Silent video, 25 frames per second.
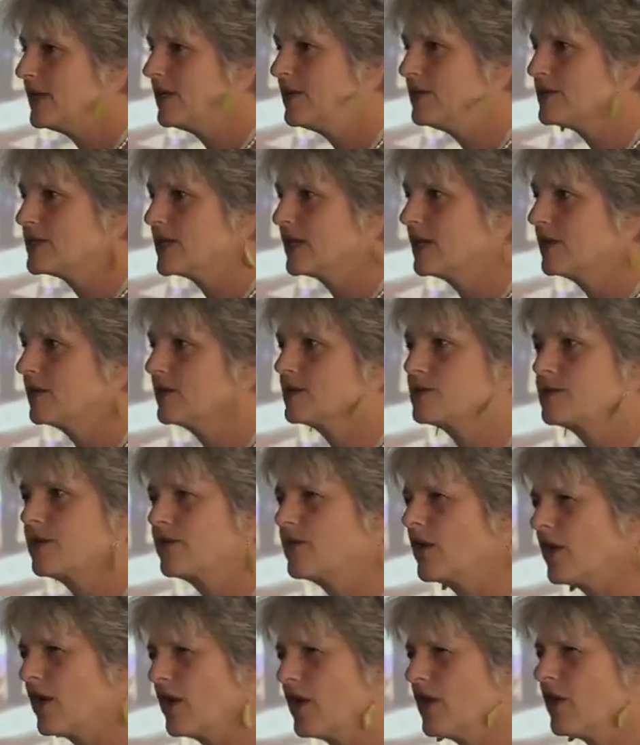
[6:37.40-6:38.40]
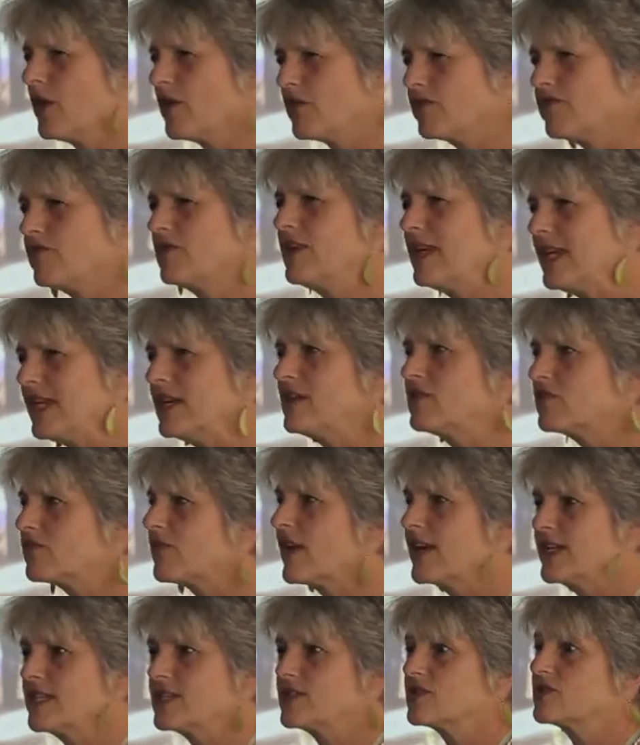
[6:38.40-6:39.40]
using, because we've got a lot of really
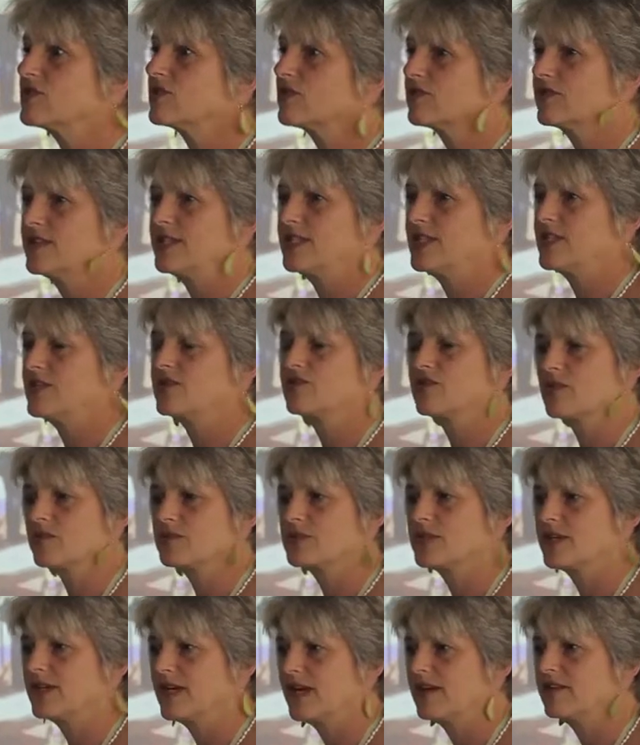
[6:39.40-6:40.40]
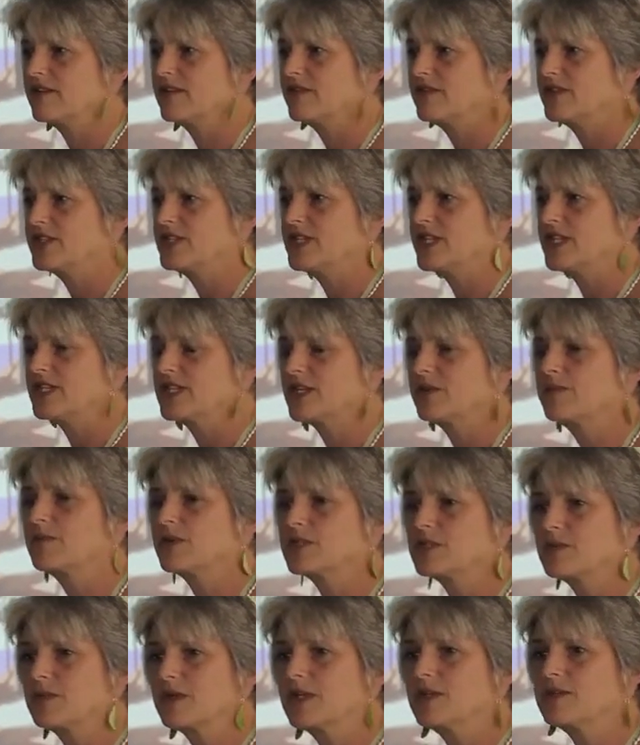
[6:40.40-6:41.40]
great stories in Shropshire and Herefordshire, so
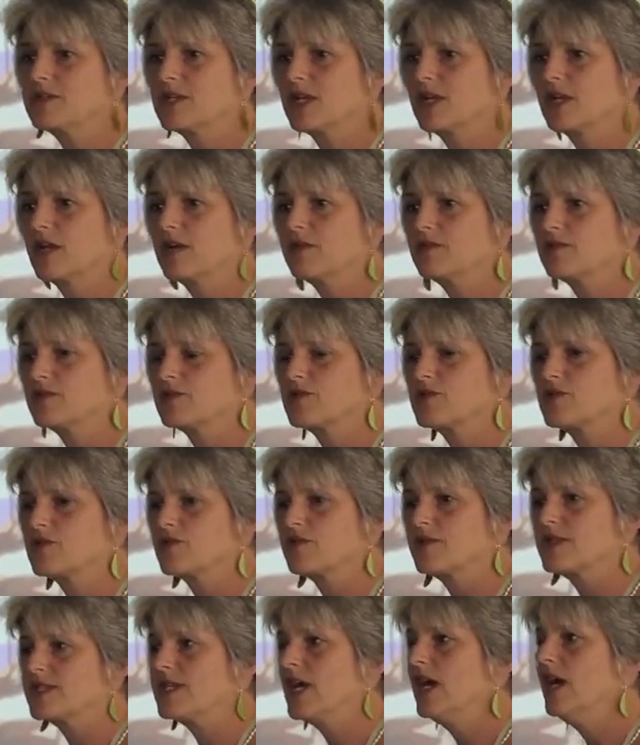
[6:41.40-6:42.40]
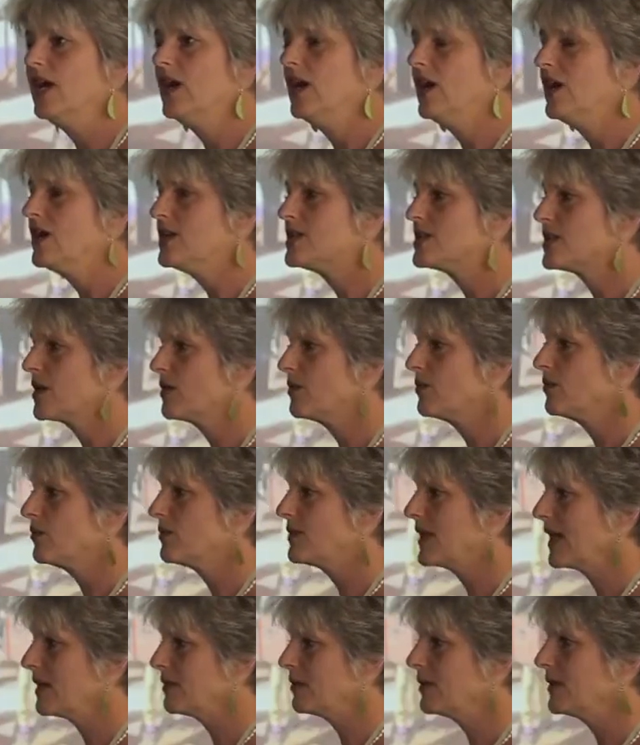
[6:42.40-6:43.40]
possibly using local stories. So
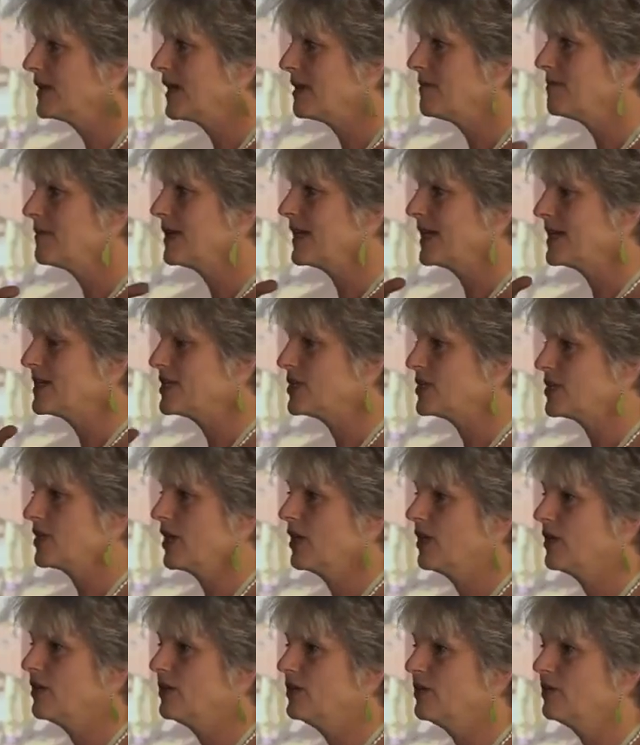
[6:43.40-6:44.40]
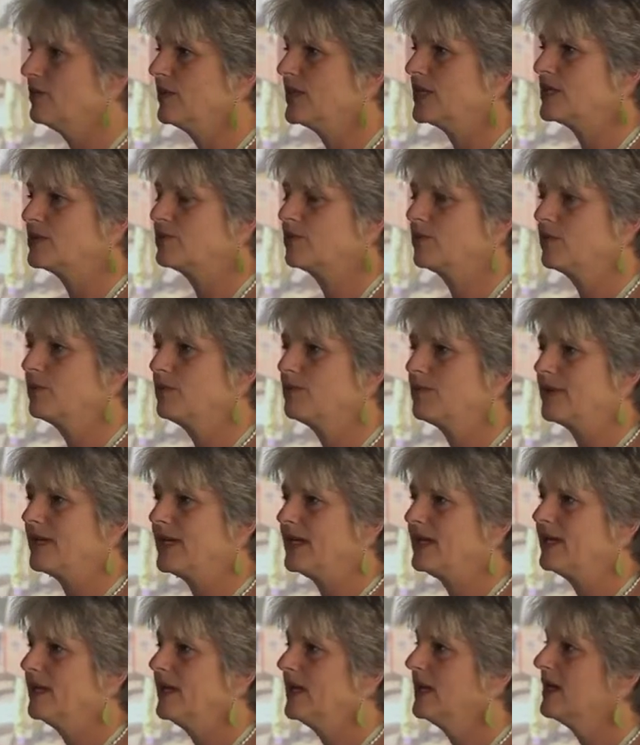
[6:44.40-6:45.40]
there will then be a show which will
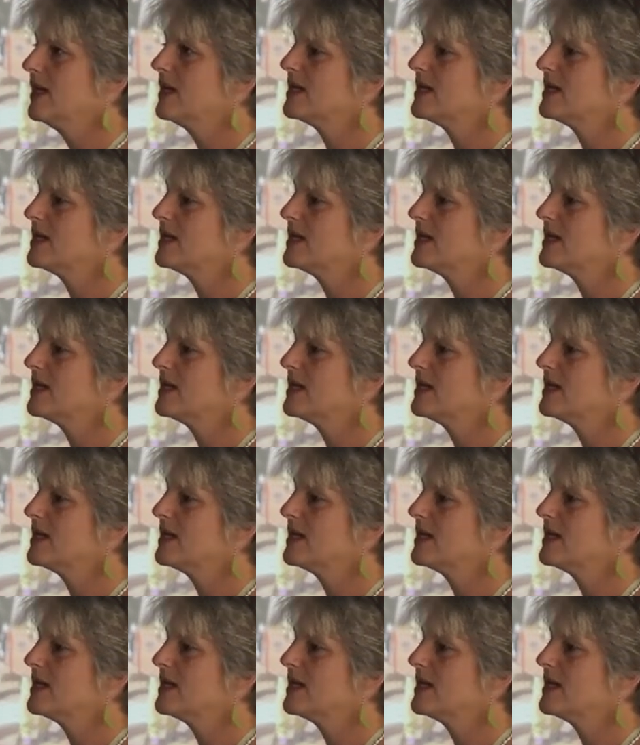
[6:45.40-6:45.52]
be